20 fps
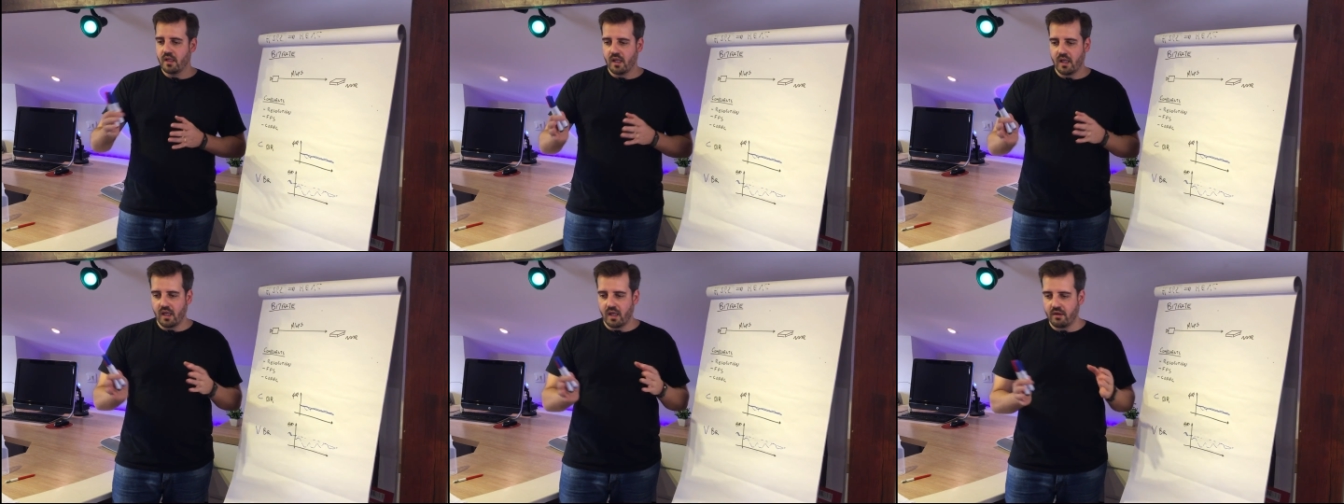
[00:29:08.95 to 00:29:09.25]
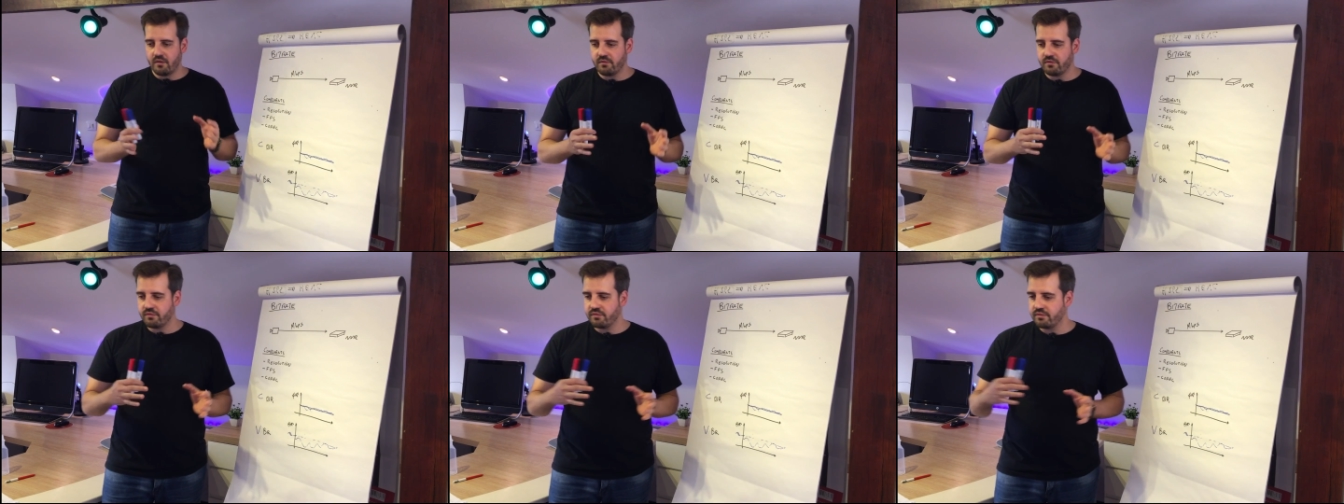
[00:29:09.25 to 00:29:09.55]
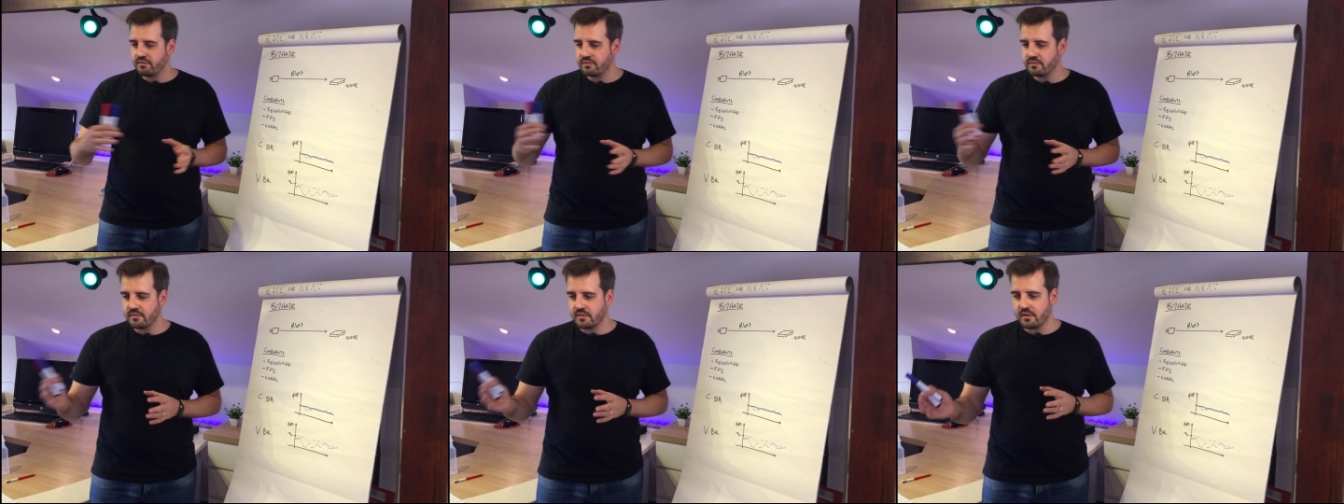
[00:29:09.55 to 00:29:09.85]

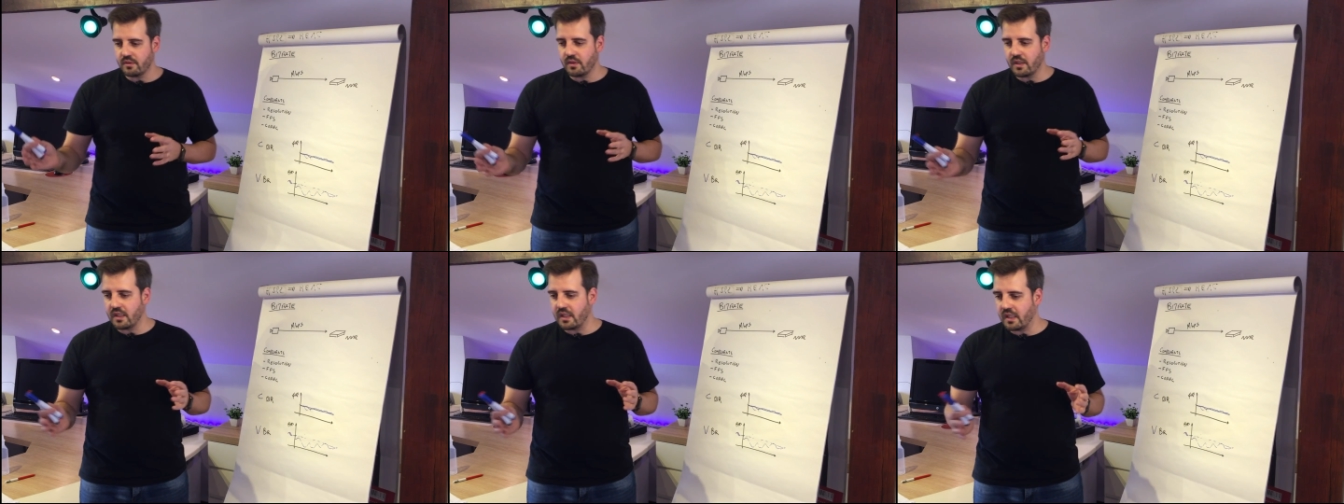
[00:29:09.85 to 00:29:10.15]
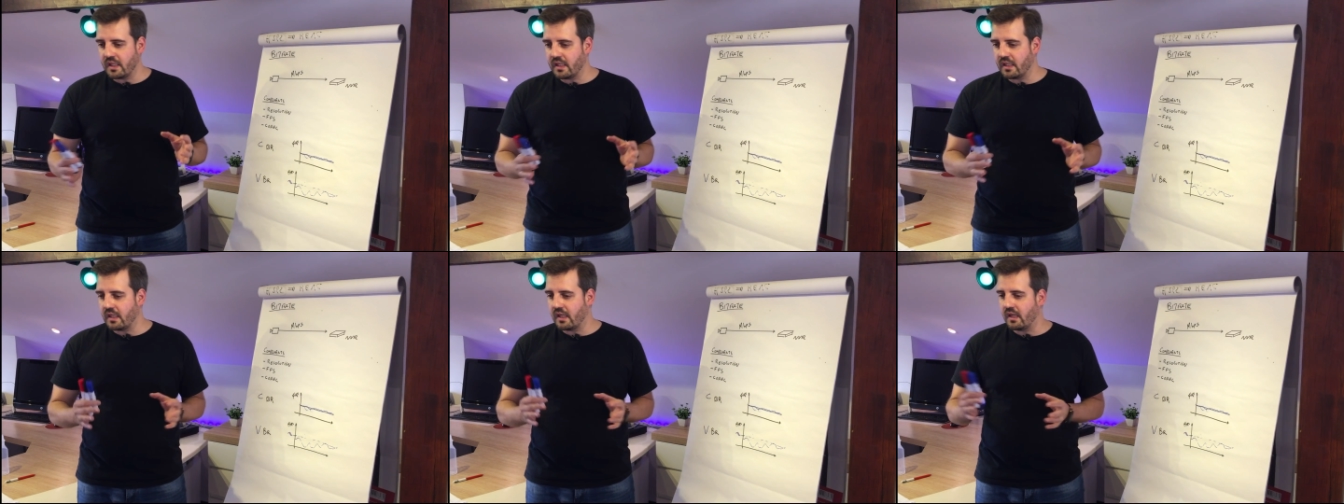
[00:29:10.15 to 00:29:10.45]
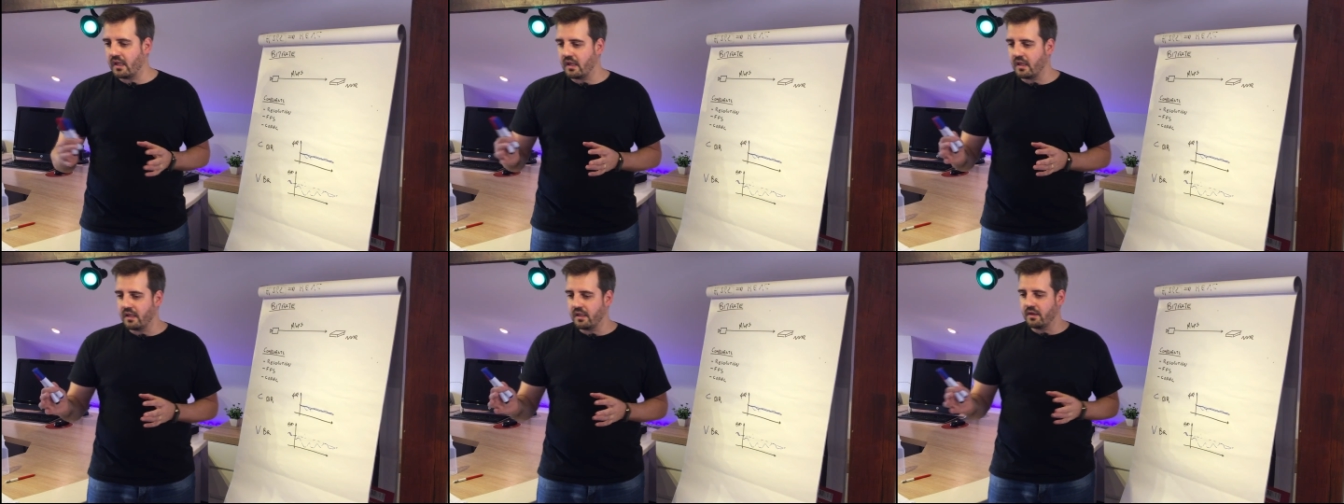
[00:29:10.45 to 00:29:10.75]
have in
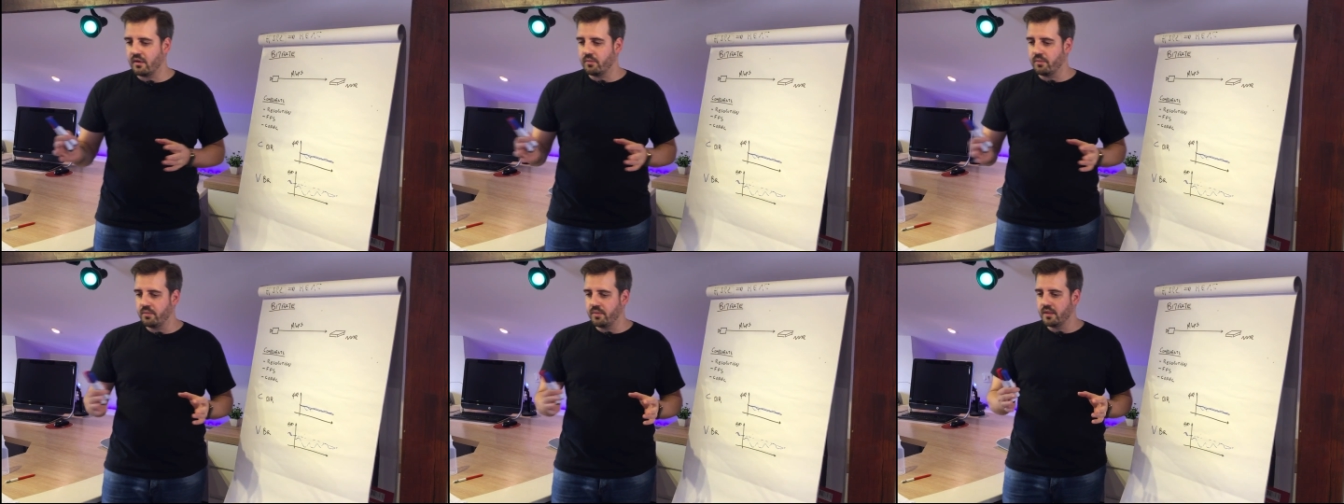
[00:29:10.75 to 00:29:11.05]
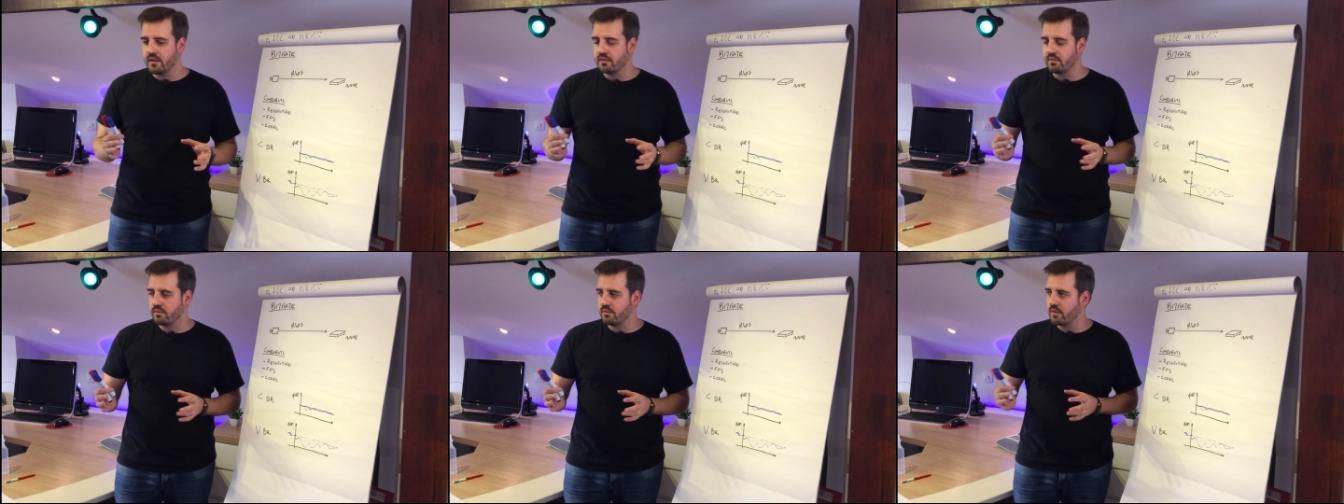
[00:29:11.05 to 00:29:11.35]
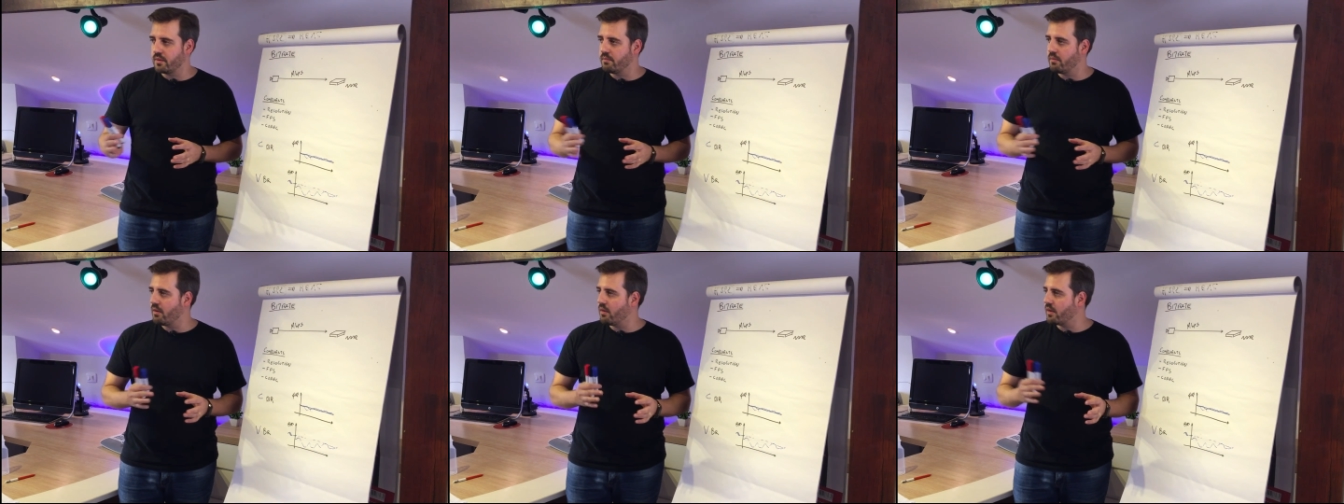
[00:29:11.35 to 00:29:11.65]
a little bit
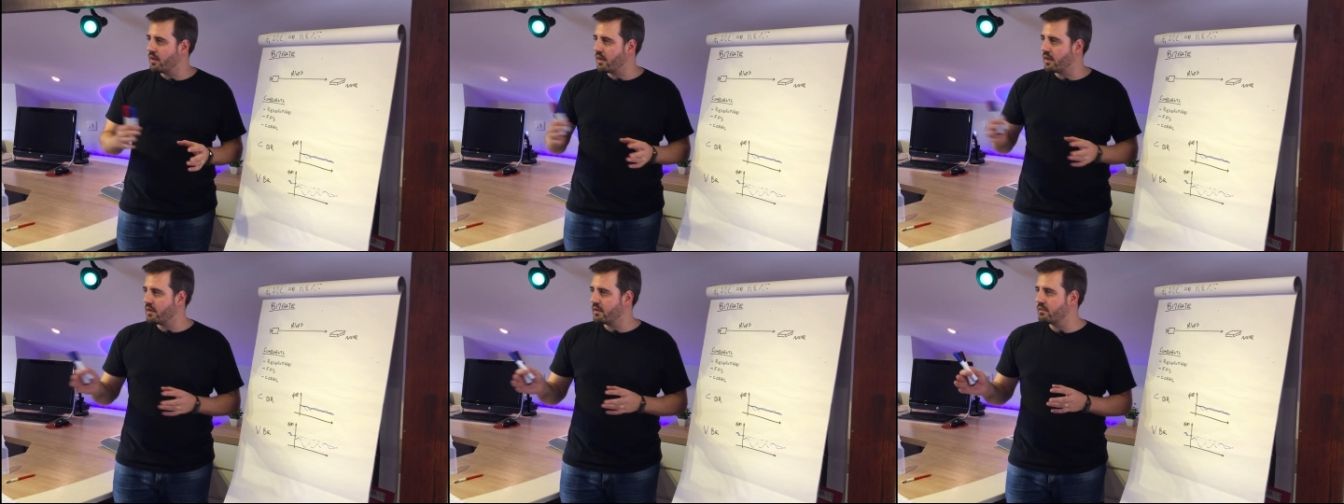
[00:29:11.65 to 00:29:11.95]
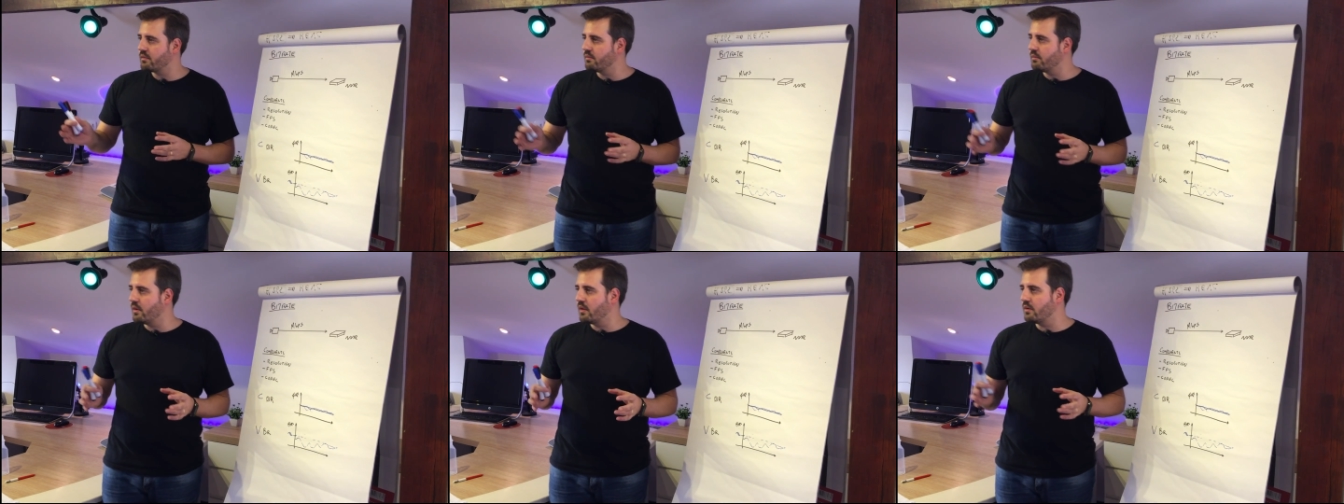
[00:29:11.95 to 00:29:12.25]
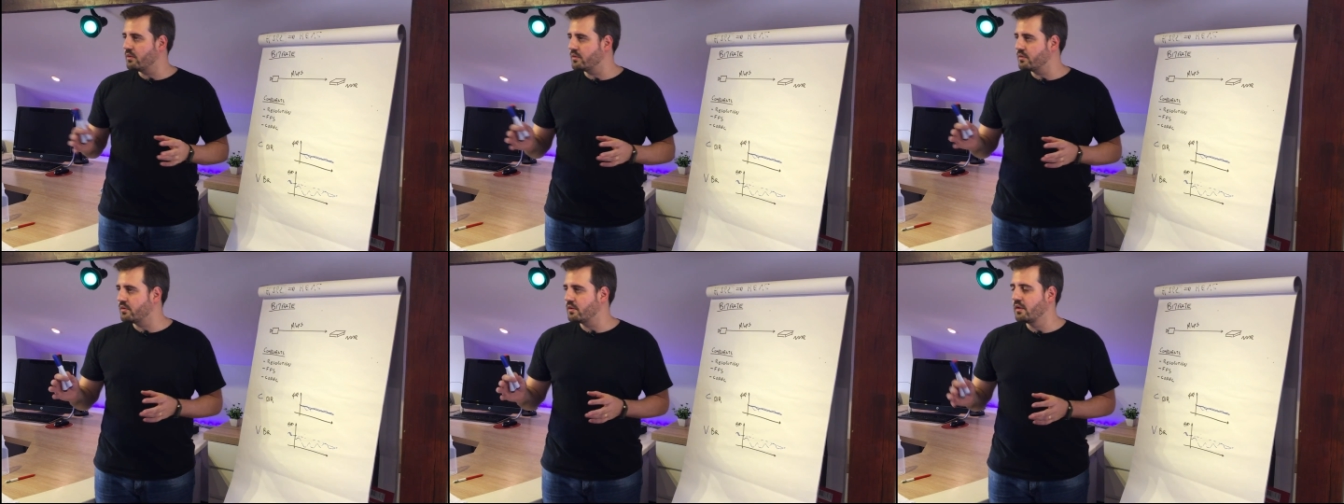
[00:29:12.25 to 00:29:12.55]
robotic
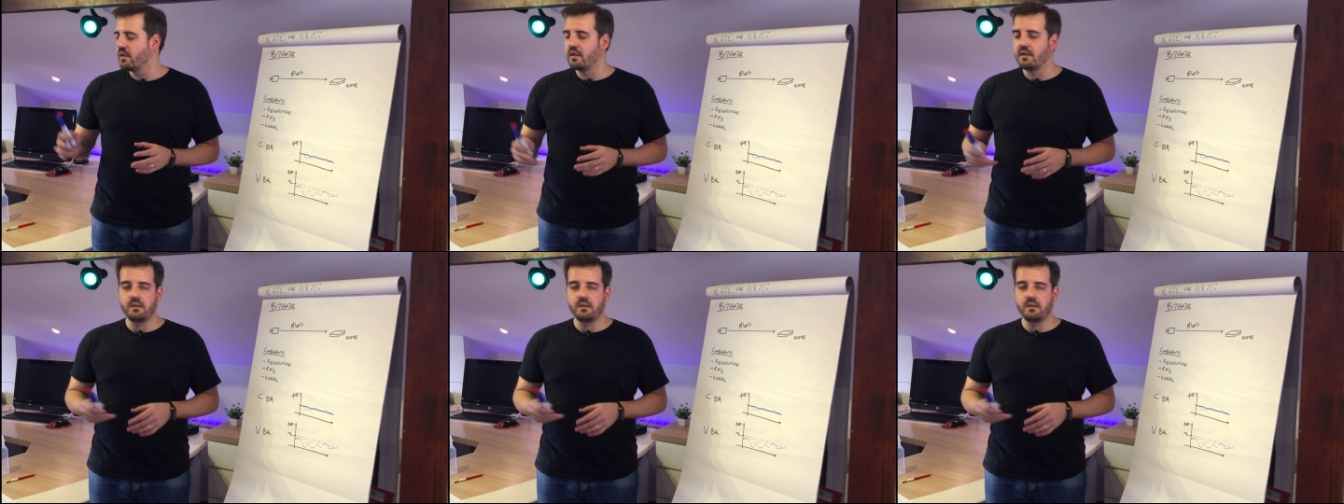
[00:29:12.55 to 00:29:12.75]
mode,